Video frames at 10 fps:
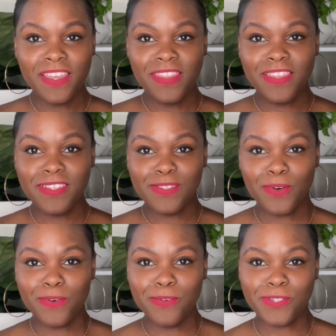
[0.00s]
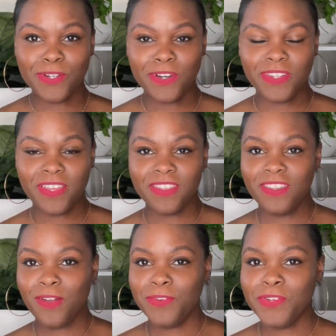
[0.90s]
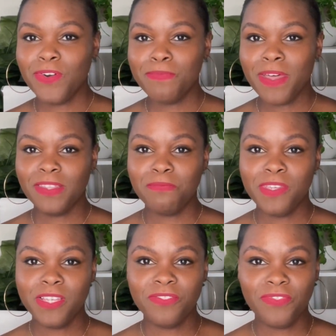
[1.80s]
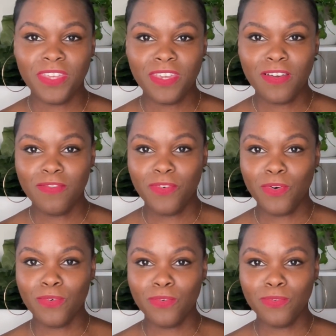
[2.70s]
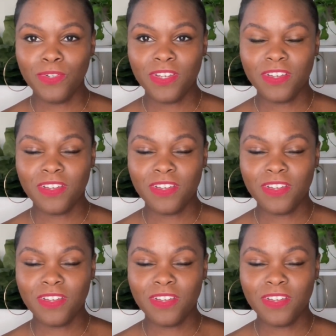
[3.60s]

This gold, y'all. Now, y'all know I'm not the biggest fan of gold.